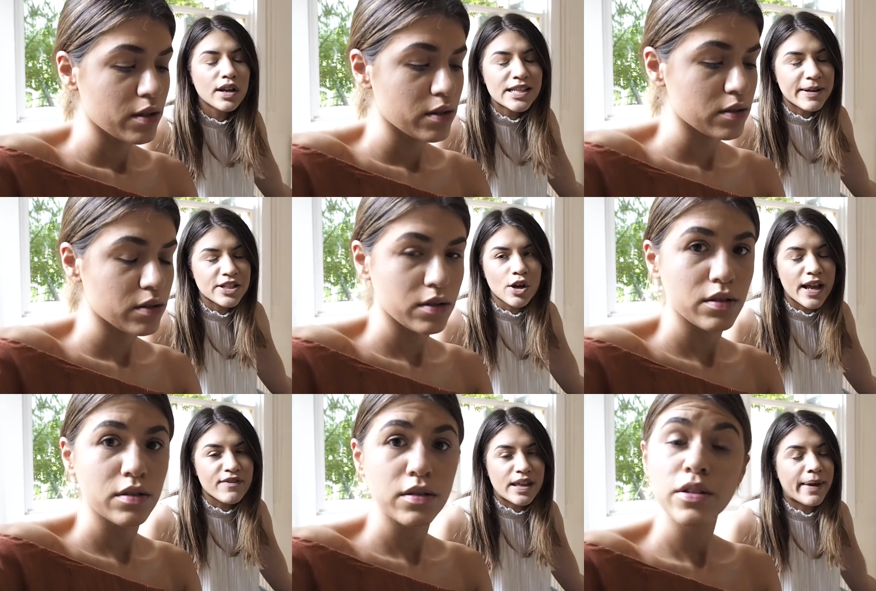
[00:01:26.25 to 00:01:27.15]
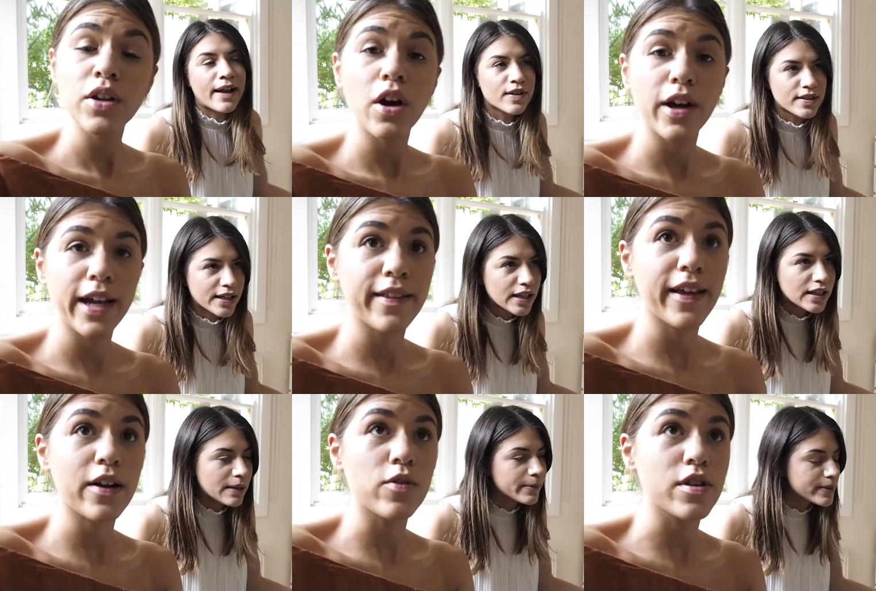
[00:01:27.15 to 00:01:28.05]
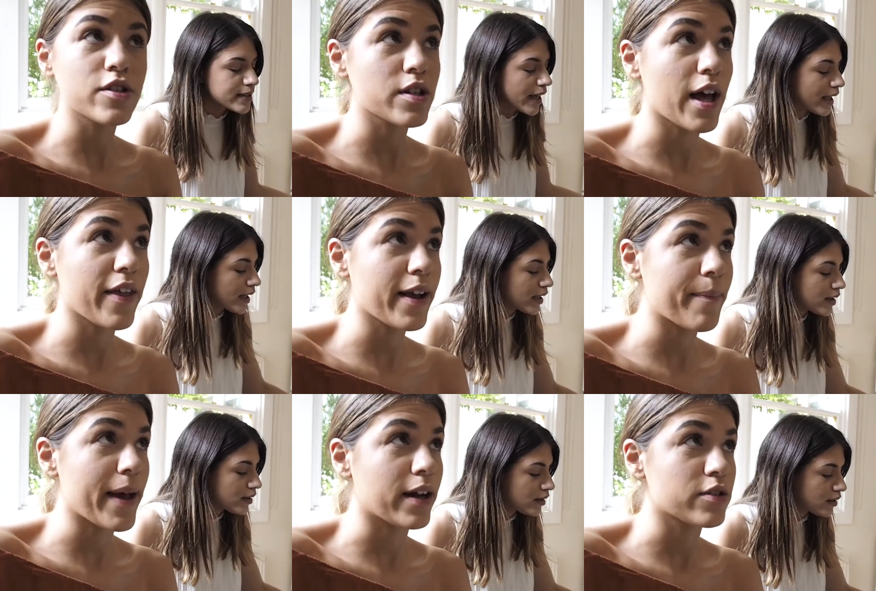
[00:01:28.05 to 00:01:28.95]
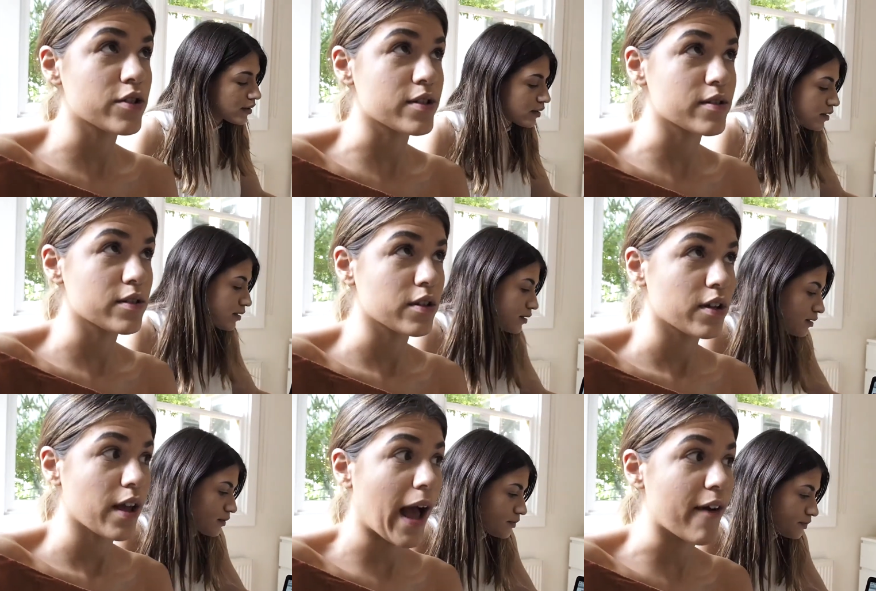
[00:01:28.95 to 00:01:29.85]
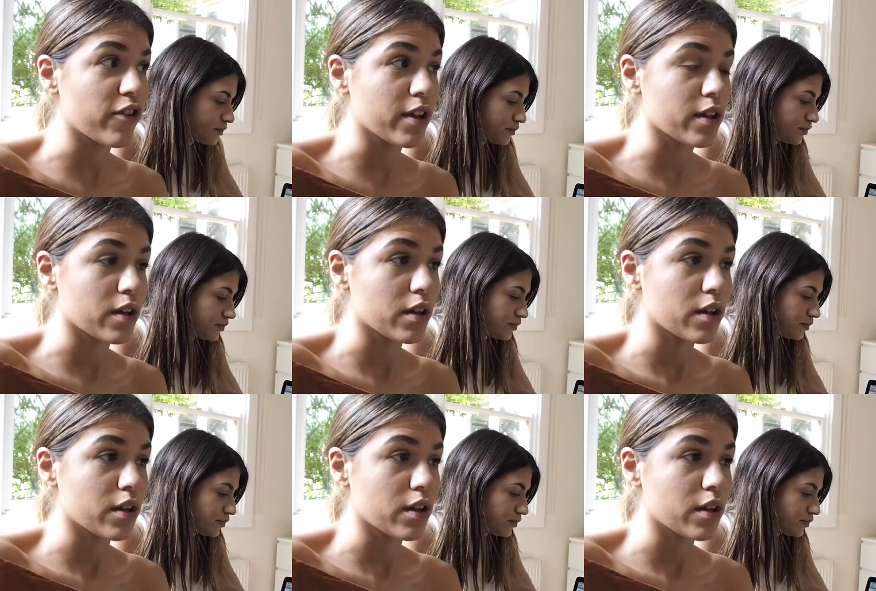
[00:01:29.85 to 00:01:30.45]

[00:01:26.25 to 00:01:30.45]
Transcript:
Speaker 1: expect to know everything about everything.
Speaker 2: And I think also, I think about just having